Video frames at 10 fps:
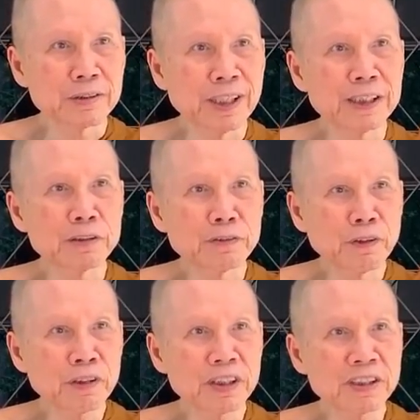Try to
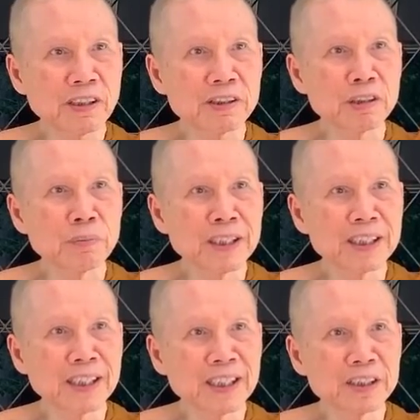focus on your
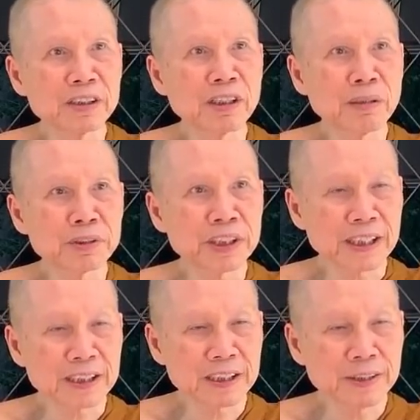meditation object.